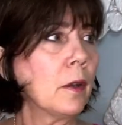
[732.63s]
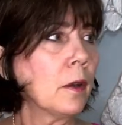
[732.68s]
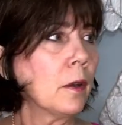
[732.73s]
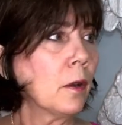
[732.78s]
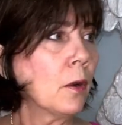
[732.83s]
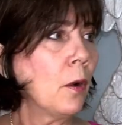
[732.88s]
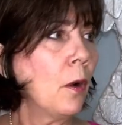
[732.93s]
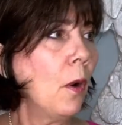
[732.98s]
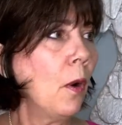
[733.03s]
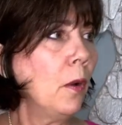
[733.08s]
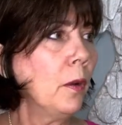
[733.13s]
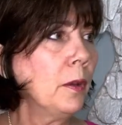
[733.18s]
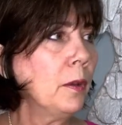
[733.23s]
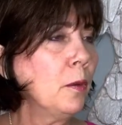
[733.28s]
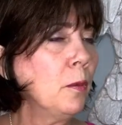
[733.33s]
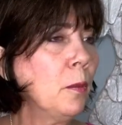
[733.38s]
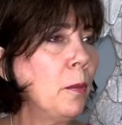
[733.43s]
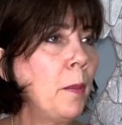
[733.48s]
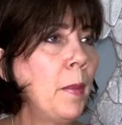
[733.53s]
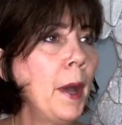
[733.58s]
call you
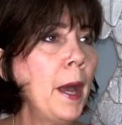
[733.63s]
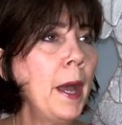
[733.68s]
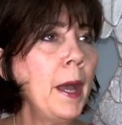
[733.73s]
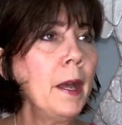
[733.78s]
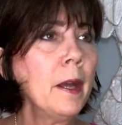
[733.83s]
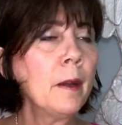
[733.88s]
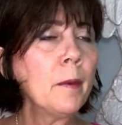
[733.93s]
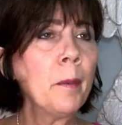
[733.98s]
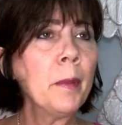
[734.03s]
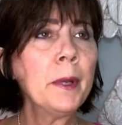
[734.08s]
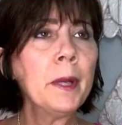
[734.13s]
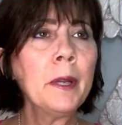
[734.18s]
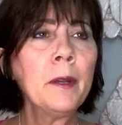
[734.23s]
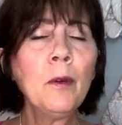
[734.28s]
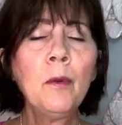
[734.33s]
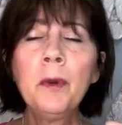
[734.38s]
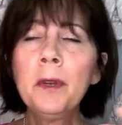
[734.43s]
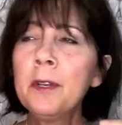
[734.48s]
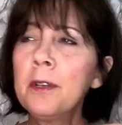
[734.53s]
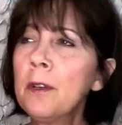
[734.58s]
back, but I don't
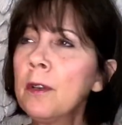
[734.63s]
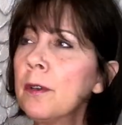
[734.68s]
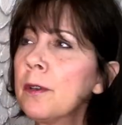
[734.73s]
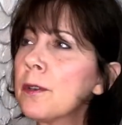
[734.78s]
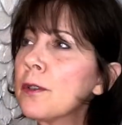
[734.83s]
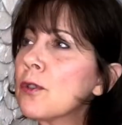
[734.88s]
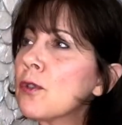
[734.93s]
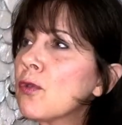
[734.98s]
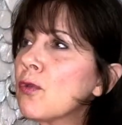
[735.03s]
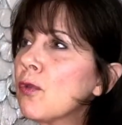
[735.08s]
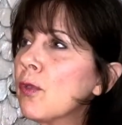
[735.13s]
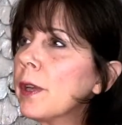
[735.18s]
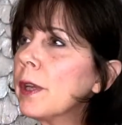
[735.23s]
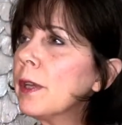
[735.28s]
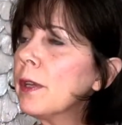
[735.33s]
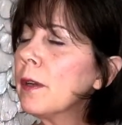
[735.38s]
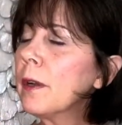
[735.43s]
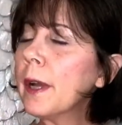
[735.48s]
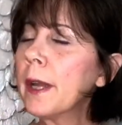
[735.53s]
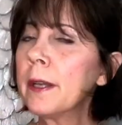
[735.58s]
want you to shrink
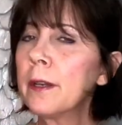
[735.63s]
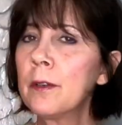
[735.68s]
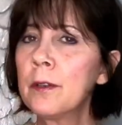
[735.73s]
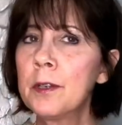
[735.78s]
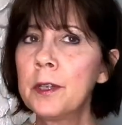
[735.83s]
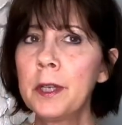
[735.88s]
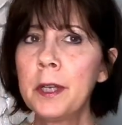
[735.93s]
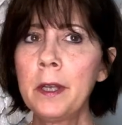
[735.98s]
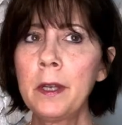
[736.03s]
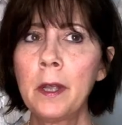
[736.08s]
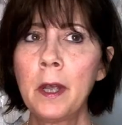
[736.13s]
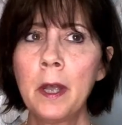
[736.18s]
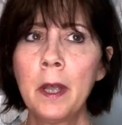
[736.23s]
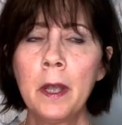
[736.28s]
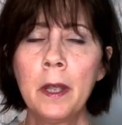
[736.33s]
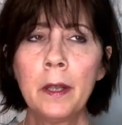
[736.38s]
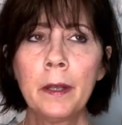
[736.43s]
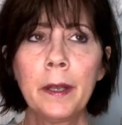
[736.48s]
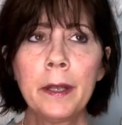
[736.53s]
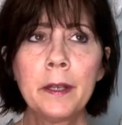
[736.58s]
your energy.
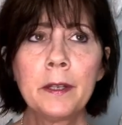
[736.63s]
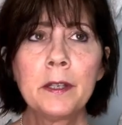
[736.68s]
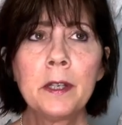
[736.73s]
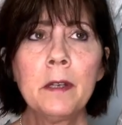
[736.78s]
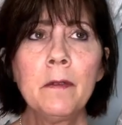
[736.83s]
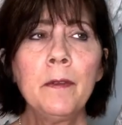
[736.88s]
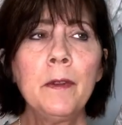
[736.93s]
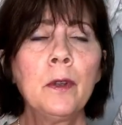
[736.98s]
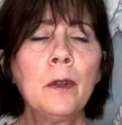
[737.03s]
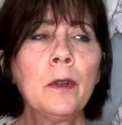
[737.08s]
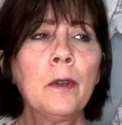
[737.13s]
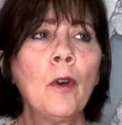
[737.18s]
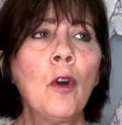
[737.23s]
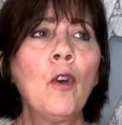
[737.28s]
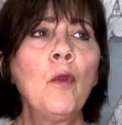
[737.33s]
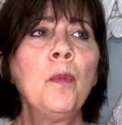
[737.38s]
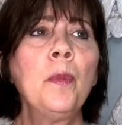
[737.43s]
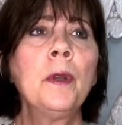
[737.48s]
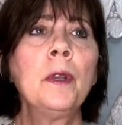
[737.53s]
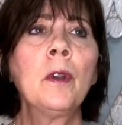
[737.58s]
Like, see if you can
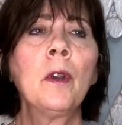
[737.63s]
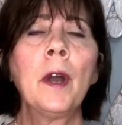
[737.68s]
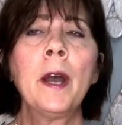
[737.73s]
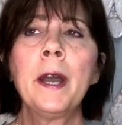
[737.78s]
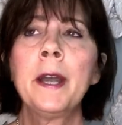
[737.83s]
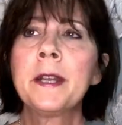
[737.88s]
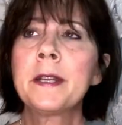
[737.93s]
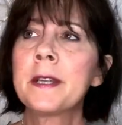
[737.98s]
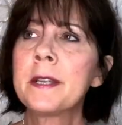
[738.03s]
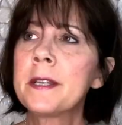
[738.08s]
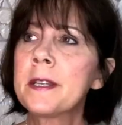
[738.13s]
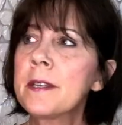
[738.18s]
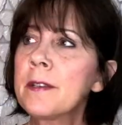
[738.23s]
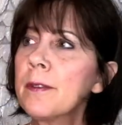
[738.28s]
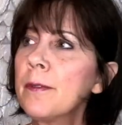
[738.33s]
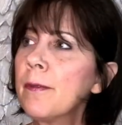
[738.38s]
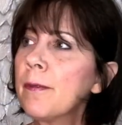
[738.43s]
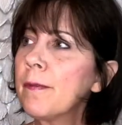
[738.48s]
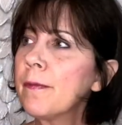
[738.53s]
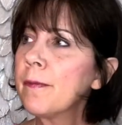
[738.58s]
open your eyes and still
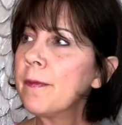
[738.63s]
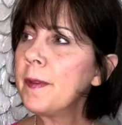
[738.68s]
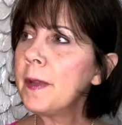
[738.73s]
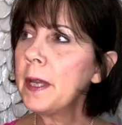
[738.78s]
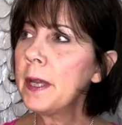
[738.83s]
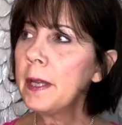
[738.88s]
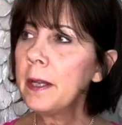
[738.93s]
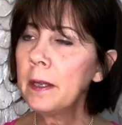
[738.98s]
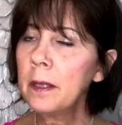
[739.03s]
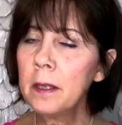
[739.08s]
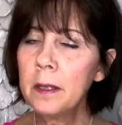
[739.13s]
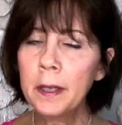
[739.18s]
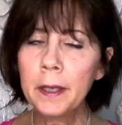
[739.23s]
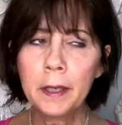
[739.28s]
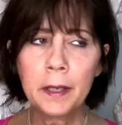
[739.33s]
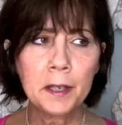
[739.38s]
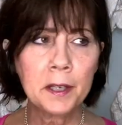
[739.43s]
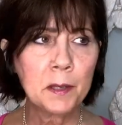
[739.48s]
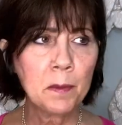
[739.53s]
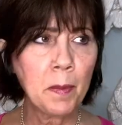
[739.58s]
feel that
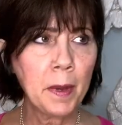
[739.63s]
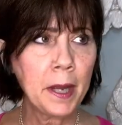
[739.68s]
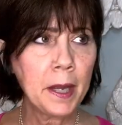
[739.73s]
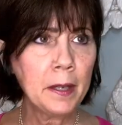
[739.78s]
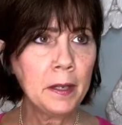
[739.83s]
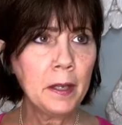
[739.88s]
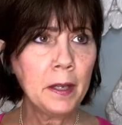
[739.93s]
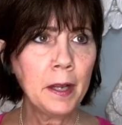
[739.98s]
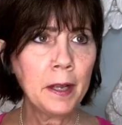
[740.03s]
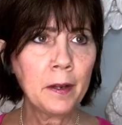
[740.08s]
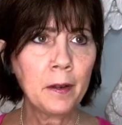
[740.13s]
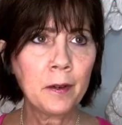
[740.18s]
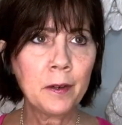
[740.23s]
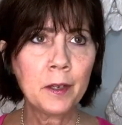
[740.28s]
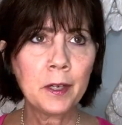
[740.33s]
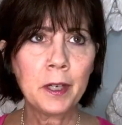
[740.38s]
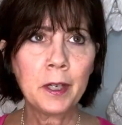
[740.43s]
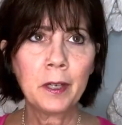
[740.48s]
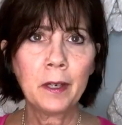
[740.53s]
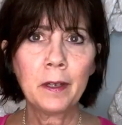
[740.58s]
expanded
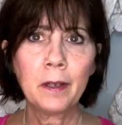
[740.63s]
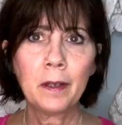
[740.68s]
energy.